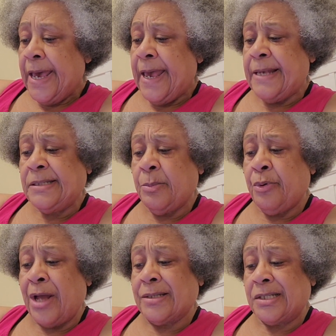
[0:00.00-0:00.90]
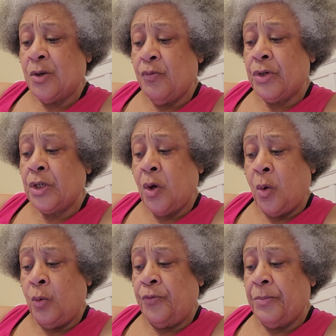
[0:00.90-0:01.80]
Asa brought silver and
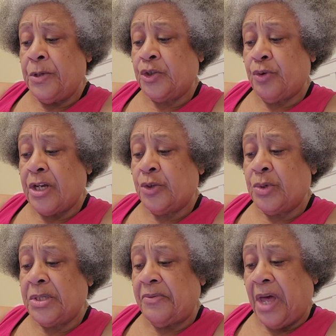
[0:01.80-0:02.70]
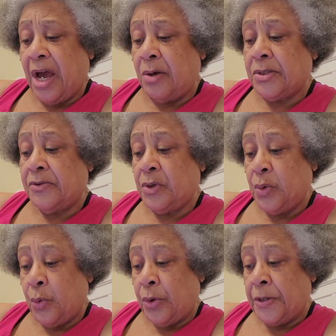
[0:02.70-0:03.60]
gold from the treasuries of the house of the
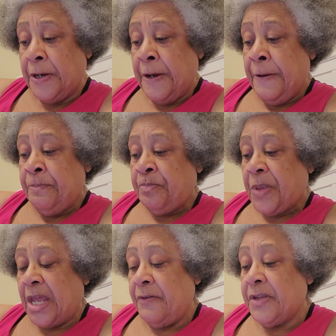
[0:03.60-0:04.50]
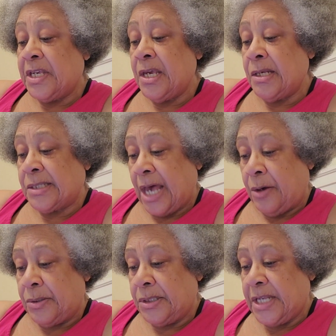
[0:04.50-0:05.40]
Lord and of the king's
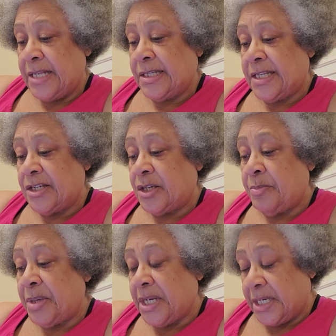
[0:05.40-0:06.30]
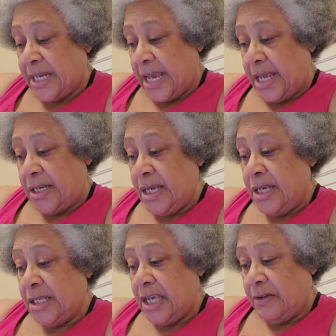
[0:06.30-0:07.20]
house and sent to Ben-Hadad,
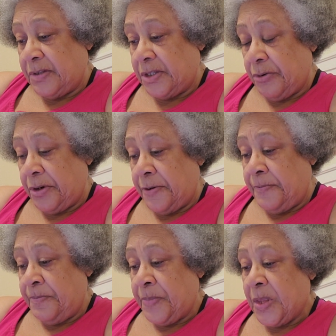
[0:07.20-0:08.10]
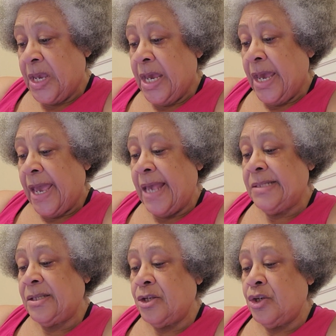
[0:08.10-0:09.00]
king of Syria.
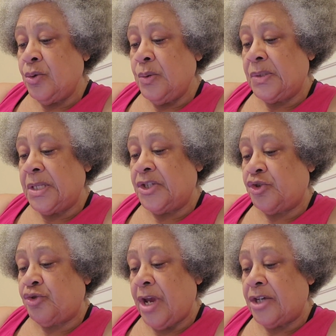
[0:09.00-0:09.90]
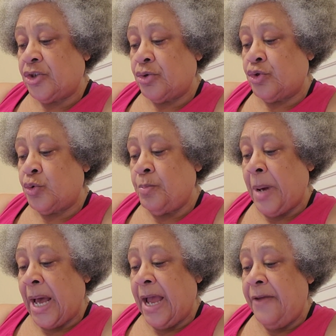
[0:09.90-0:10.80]
Asa used this treasure to
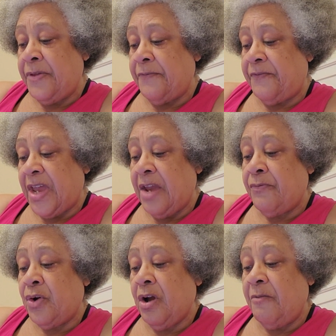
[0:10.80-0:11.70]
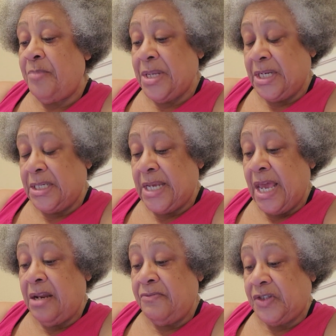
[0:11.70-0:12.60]
buy the favor of
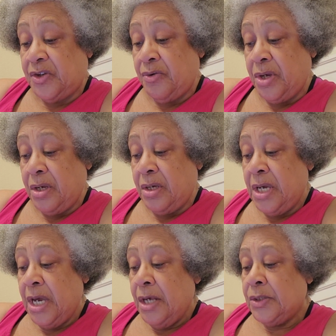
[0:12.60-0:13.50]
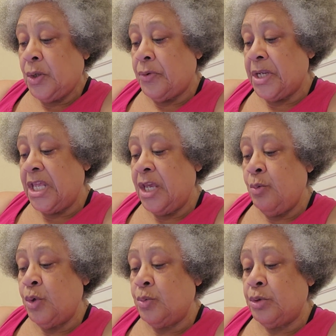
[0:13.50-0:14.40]
Ben-Hadad of Syria so that he
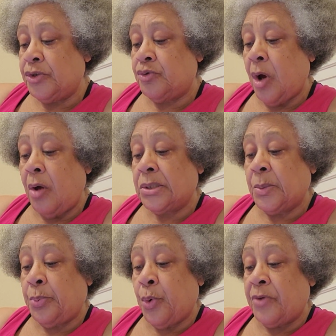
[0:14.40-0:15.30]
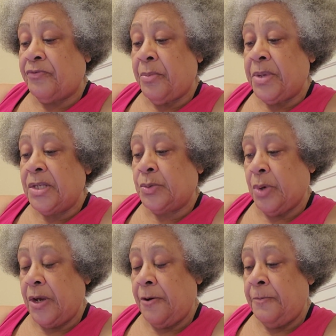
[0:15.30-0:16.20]
would withdraw support from
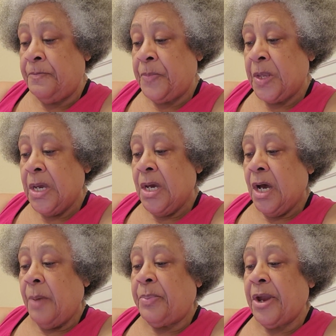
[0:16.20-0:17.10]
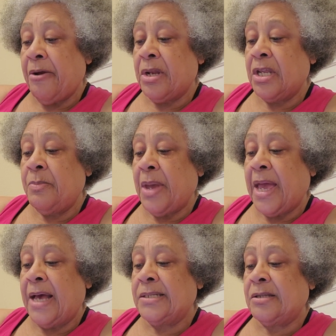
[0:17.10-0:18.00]
Israel. Apparently,
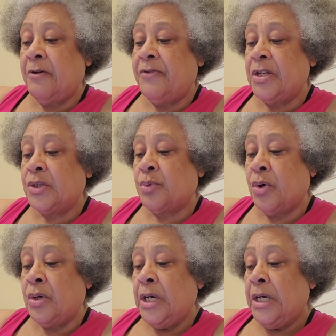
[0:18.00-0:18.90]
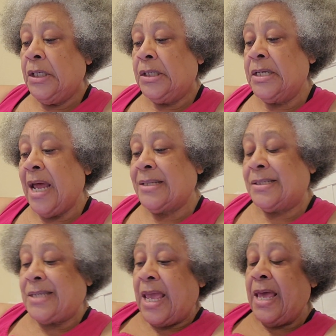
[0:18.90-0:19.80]
Baasha of Israel could not
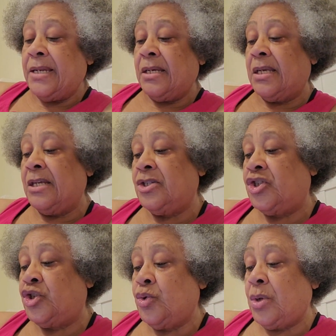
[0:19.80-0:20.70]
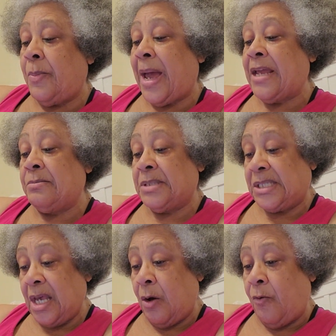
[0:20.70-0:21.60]
stand against Judah by
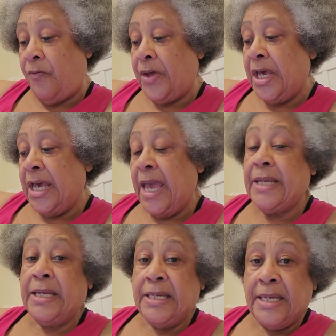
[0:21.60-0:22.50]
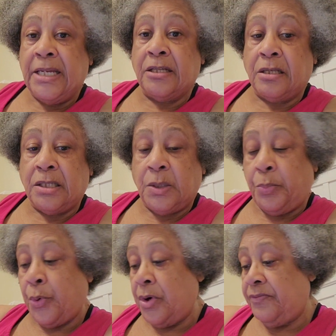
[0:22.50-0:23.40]
himself, and he needed the
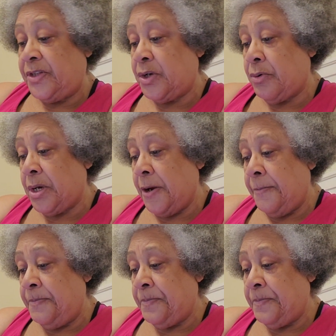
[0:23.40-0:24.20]
support of Syria.